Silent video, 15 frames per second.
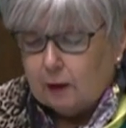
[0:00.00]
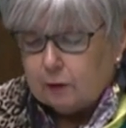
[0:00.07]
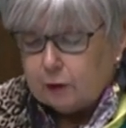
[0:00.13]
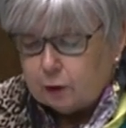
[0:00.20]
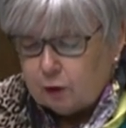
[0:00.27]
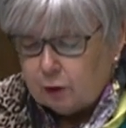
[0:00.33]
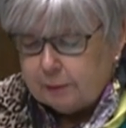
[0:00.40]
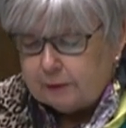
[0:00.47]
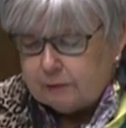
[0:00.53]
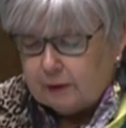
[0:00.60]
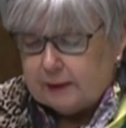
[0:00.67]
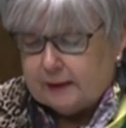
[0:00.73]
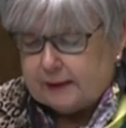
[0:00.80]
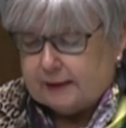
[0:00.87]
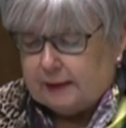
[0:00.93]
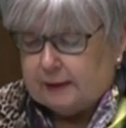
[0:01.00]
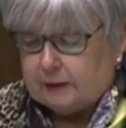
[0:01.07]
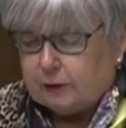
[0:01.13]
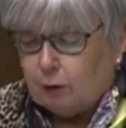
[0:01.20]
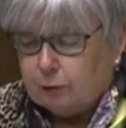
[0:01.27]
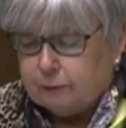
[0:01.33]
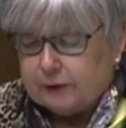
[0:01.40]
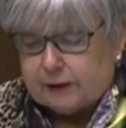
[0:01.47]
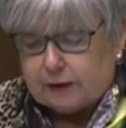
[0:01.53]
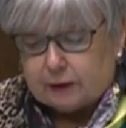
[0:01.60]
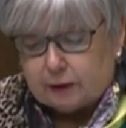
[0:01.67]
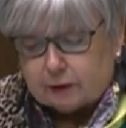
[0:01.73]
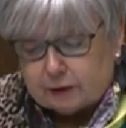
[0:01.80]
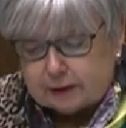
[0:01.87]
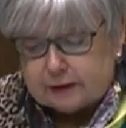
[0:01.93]
The Human Rights Act offers a
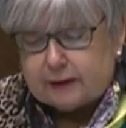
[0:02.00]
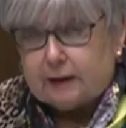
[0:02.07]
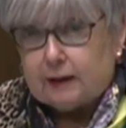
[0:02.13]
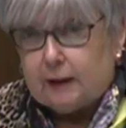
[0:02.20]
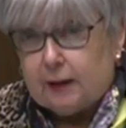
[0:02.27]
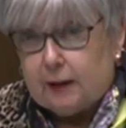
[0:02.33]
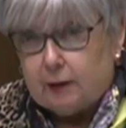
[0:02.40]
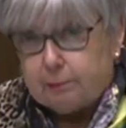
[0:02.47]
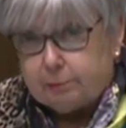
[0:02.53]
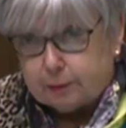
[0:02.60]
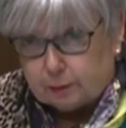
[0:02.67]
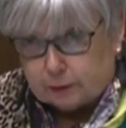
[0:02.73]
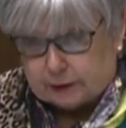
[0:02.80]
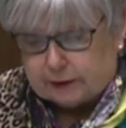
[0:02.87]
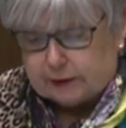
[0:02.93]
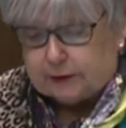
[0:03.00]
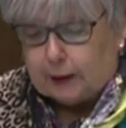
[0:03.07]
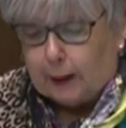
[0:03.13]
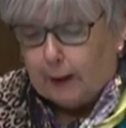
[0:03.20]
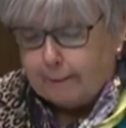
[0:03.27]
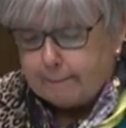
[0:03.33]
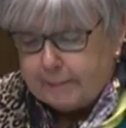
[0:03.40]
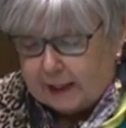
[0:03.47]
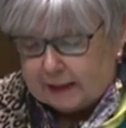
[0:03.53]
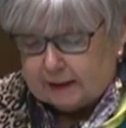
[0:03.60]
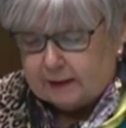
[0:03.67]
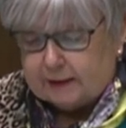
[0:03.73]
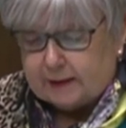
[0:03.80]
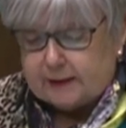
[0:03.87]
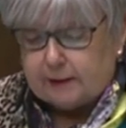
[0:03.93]
critically important
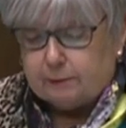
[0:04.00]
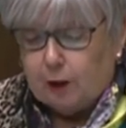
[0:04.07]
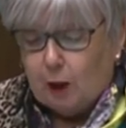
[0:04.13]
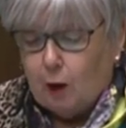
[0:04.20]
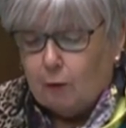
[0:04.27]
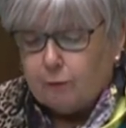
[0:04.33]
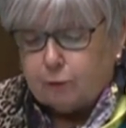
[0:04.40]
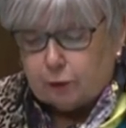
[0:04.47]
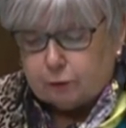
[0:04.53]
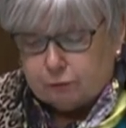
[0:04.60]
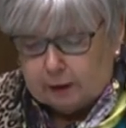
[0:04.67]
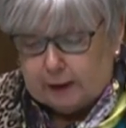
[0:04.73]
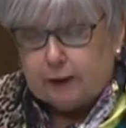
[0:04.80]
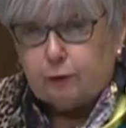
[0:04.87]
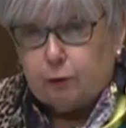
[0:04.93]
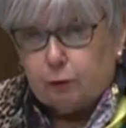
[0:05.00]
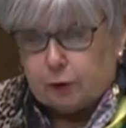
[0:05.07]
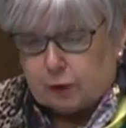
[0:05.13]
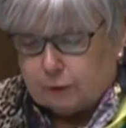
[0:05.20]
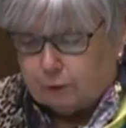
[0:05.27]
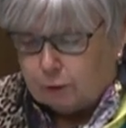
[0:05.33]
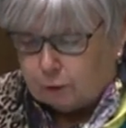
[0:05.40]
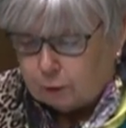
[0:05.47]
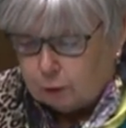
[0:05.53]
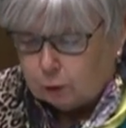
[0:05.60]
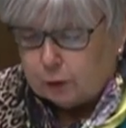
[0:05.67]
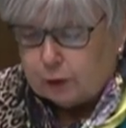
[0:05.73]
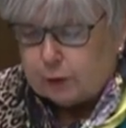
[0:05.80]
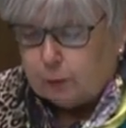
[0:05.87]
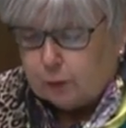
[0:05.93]
mechanism for recourse for
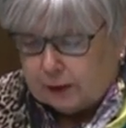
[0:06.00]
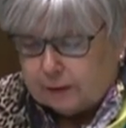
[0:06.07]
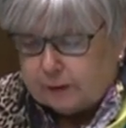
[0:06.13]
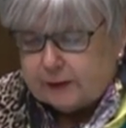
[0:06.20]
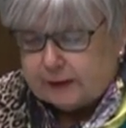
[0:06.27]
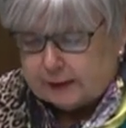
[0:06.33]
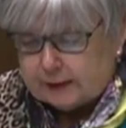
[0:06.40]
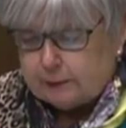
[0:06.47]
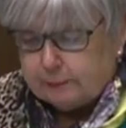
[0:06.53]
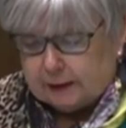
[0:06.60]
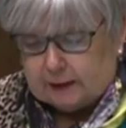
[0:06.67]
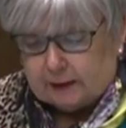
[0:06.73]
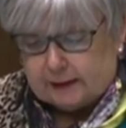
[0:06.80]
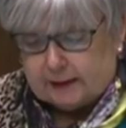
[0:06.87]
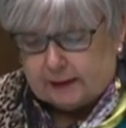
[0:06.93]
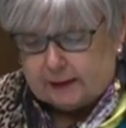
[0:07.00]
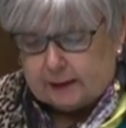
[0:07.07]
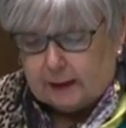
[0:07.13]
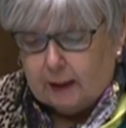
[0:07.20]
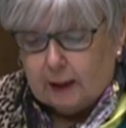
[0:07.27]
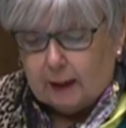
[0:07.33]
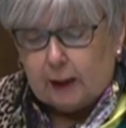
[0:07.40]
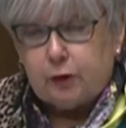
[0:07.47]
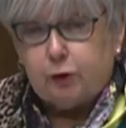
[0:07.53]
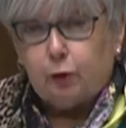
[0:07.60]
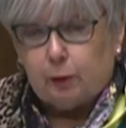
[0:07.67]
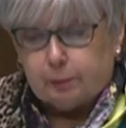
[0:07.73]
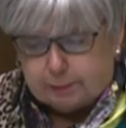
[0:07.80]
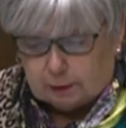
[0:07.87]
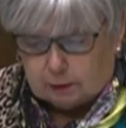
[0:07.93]
those with disabilities, and to
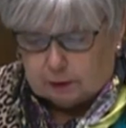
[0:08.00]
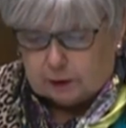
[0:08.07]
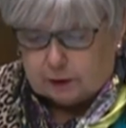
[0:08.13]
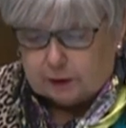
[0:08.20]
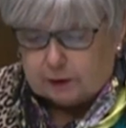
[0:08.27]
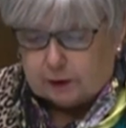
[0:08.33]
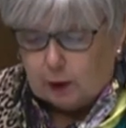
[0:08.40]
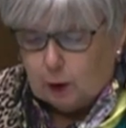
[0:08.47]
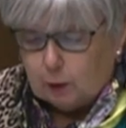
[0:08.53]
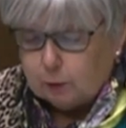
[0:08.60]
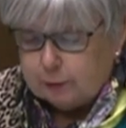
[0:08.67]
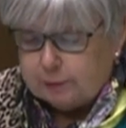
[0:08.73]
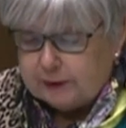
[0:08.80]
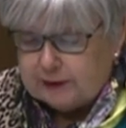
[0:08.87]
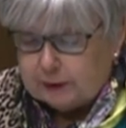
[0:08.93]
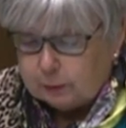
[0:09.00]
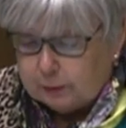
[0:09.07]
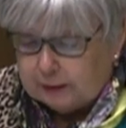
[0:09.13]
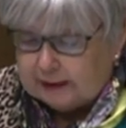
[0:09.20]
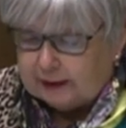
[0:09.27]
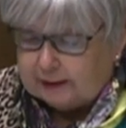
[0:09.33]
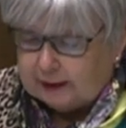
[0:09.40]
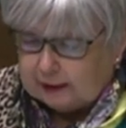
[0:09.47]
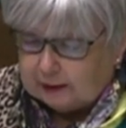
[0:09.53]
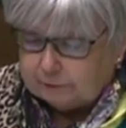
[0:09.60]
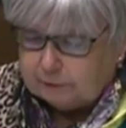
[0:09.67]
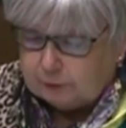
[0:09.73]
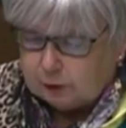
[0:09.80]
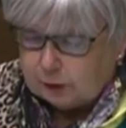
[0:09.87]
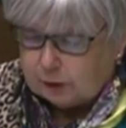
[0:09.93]
abolish it would be to weaken
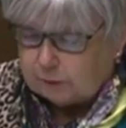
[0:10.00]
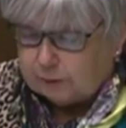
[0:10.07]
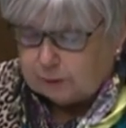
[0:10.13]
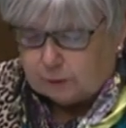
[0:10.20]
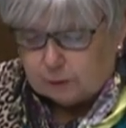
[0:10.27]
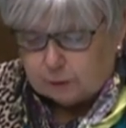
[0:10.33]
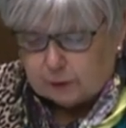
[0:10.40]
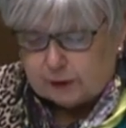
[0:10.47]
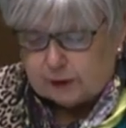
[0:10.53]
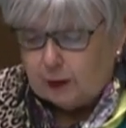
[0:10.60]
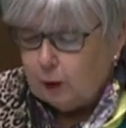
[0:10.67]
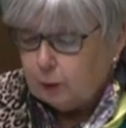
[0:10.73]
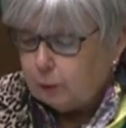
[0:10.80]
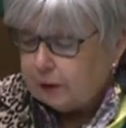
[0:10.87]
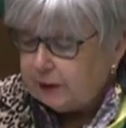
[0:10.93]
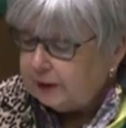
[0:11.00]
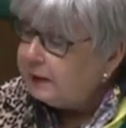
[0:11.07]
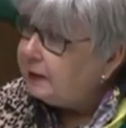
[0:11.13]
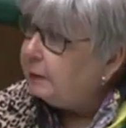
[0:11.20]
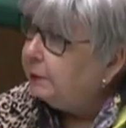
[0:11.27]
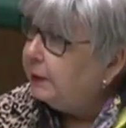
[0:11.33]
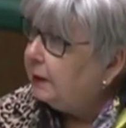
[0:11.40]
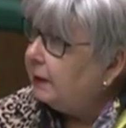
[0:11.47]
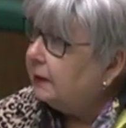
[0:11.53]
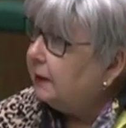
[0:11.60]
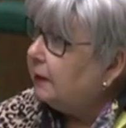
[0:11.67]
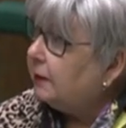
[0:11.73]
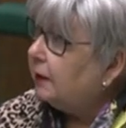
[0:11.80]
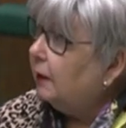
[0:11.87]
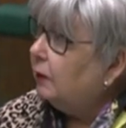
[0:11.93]
avenues for those with
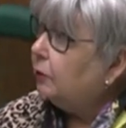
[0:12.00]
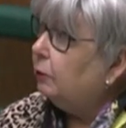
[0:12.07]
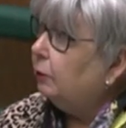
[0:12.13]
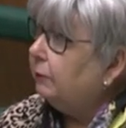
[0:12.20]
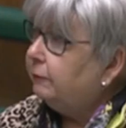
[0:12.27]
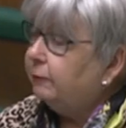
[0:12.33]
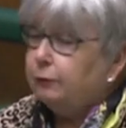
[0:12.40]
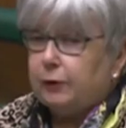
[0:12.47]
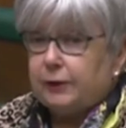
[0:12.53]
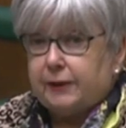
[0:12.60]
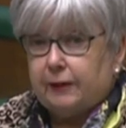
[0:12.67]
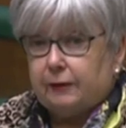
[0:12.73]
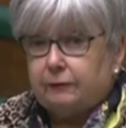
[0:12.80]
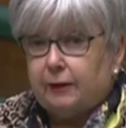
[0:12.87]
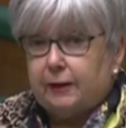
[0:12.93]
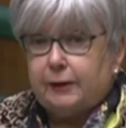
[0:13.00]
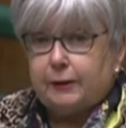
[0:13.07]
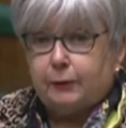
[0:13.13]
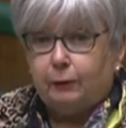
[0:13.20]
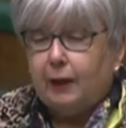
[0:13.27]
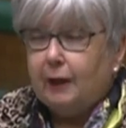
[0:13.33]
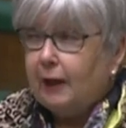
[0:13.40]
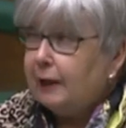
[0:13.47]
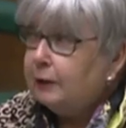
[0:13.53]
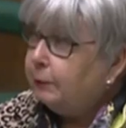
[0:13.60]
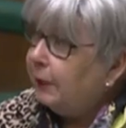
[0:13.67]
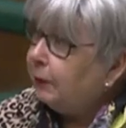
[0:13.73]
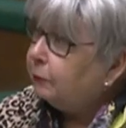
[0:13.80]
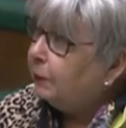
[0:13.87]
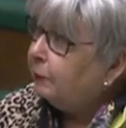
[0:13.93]
disabilities to enforce their rights. So I'd
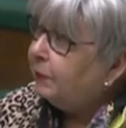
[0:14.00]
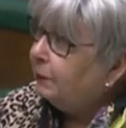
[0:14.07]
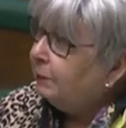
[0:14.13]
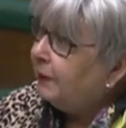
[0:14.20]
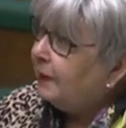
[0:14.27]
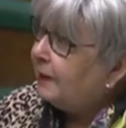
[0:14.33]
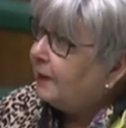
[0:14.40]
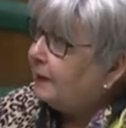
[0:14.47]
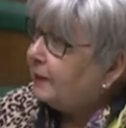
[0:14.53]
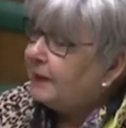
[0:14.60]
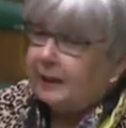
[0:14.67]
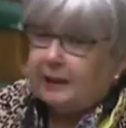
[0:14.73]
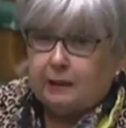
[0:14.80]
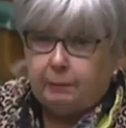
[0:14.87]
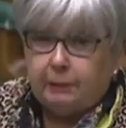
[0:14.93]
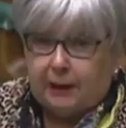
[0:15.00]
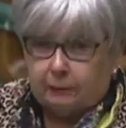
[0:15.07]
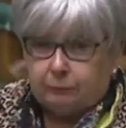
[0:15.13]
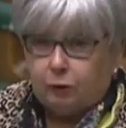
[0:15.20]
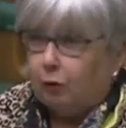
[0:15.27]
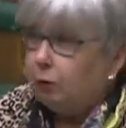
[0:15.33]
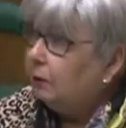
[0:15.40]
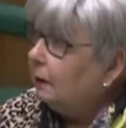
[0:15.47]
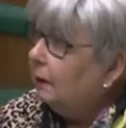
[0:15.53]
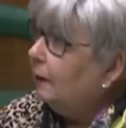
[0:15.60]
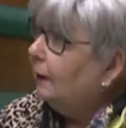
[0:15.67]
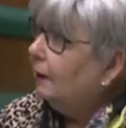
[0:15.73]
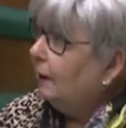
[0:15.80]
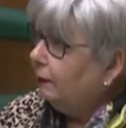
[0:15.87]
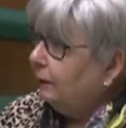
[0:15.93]
welcome the Minister telling me I'm wrong
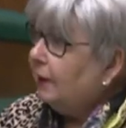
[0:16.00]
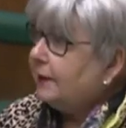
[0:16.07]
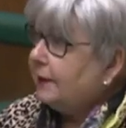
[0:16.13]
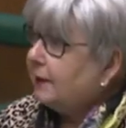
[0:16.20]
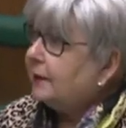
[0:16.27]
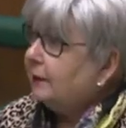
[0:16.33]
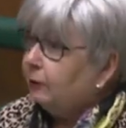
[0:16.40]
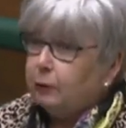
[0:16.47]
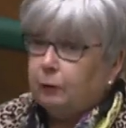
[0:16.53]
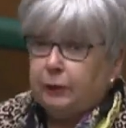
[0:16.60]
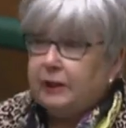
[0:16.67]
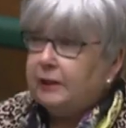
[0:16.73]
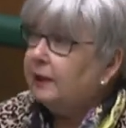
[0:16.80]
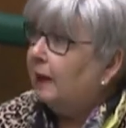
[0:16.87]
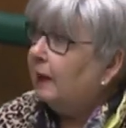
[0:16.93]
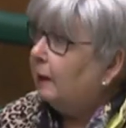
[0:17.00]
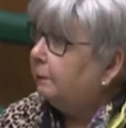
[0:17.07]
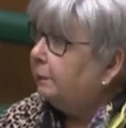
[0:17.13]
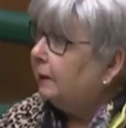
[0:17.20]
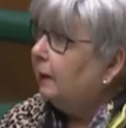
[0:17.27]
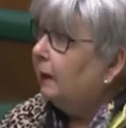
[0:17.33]
and this isn't going to happen.